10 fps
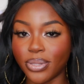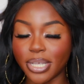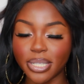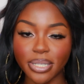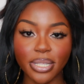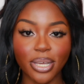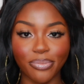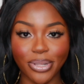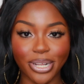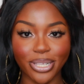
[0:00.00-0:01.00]
this is the
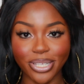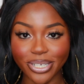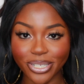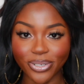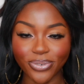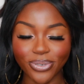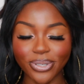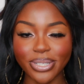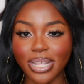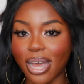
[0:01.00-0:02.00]
completed look,
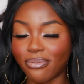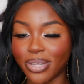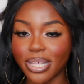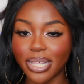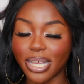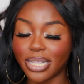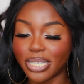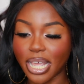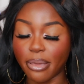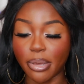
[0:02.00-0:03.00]
jewels. I really think
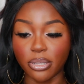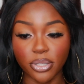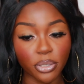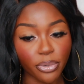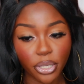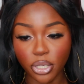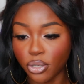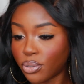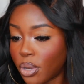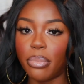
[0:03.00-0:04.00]
this came out super
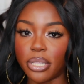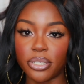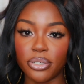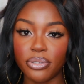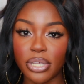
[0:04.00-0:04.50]
cute, but the true